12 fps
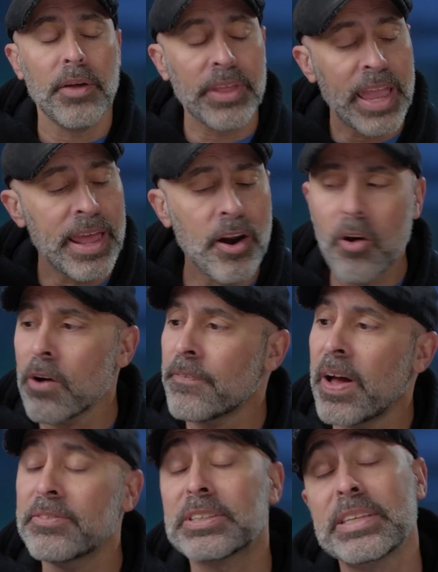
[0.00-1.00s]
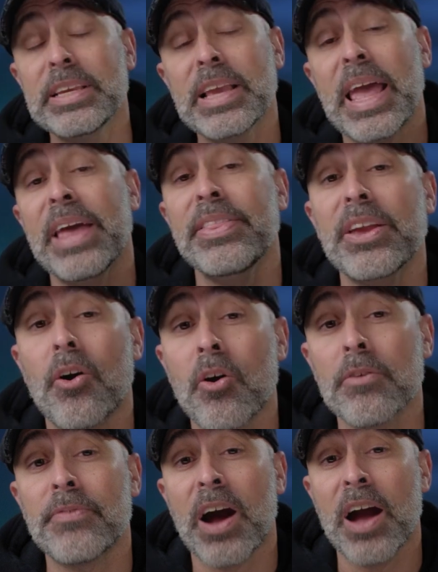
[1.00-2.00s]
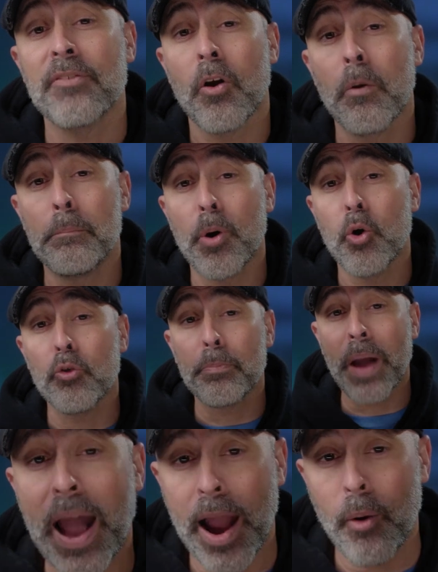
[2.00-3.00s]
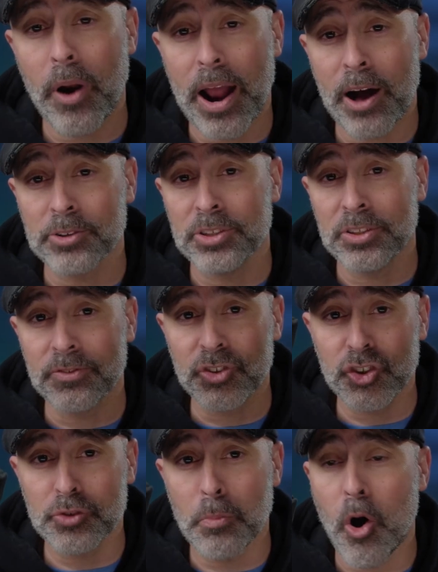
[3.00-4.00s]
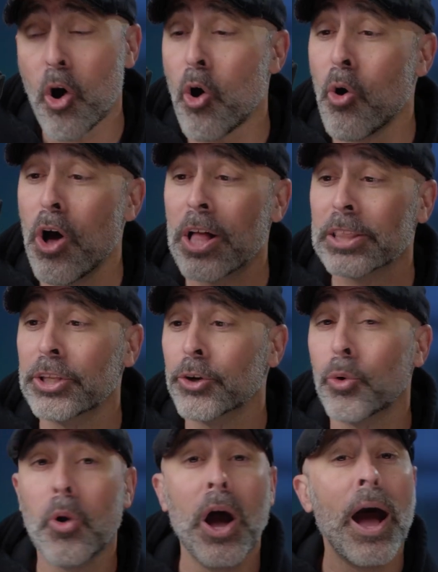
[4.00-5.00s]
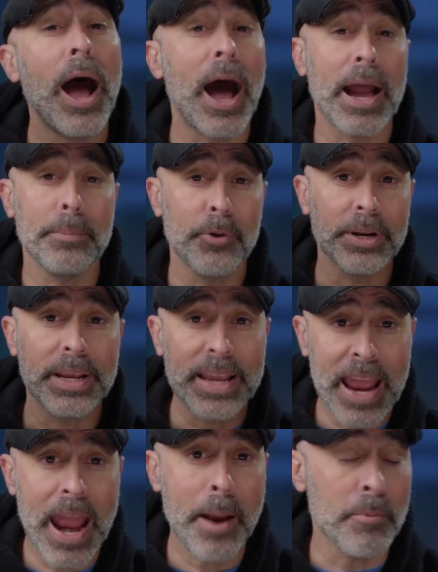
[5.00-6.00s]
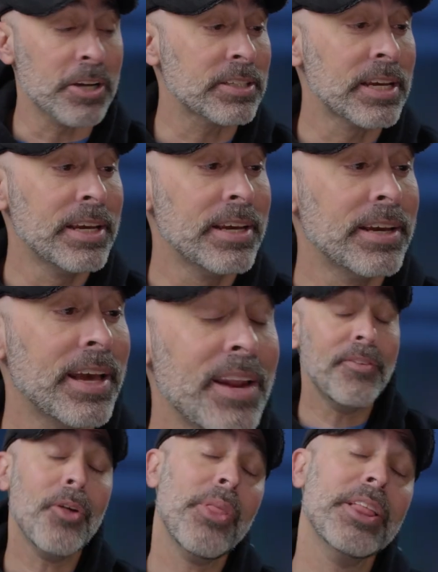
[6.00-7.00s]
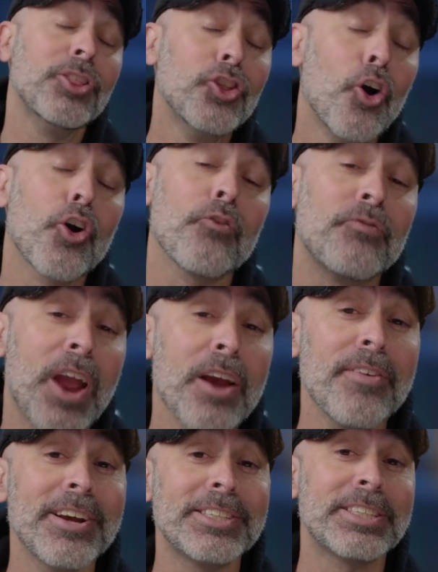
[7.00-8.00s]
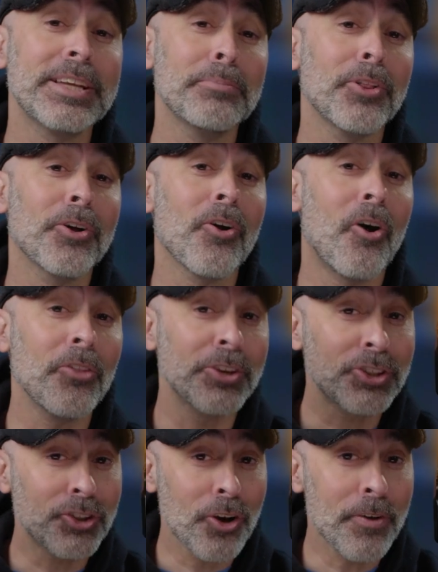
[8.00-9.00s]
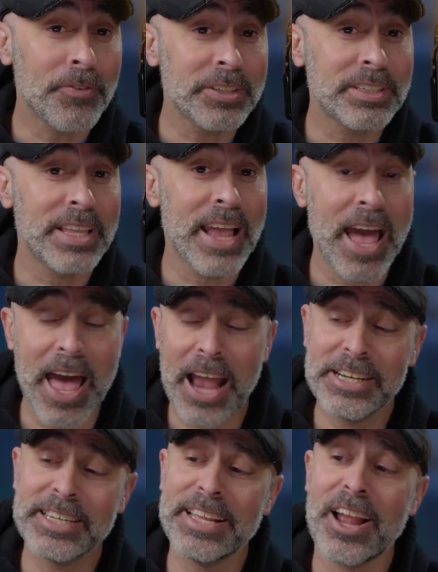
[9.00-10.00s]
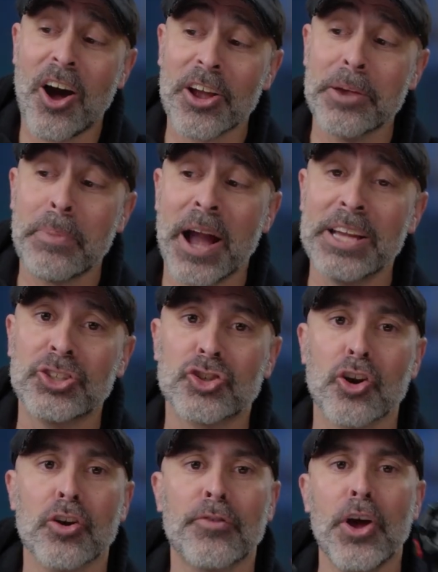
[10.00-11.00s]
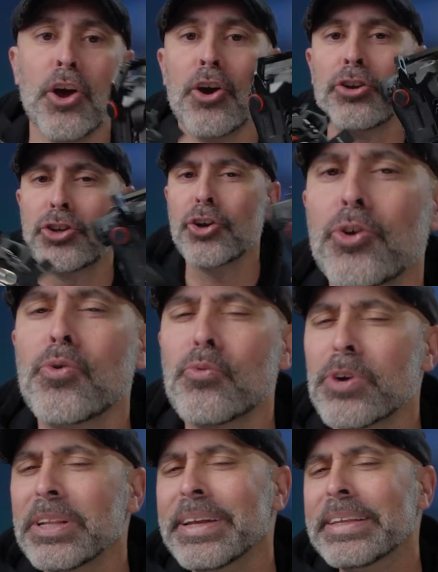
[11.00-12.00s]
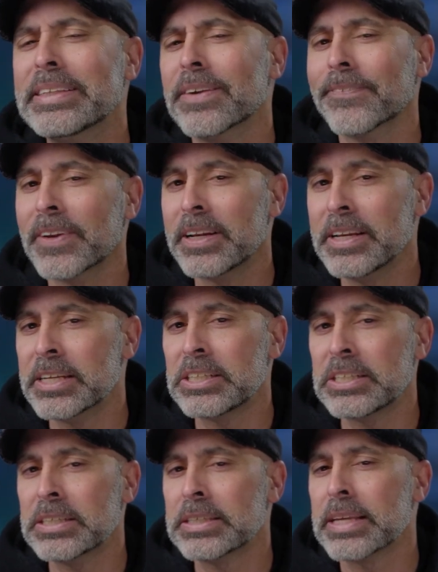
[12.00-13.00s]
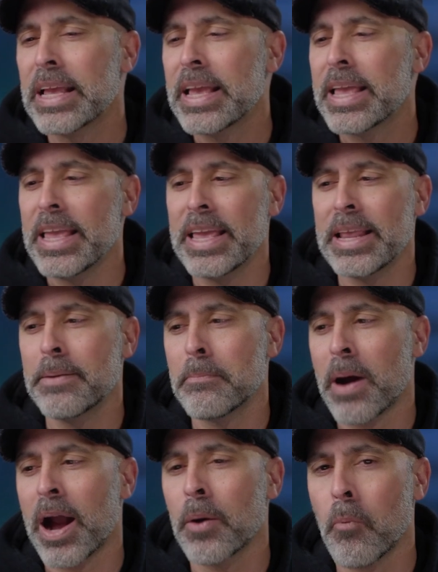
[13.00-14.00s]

Now the Canon R five C and the R five are both powerhouses of small little hybrid cameras. And even though they look very, very similar on the surface, they actually occupy and serve two really different niches in my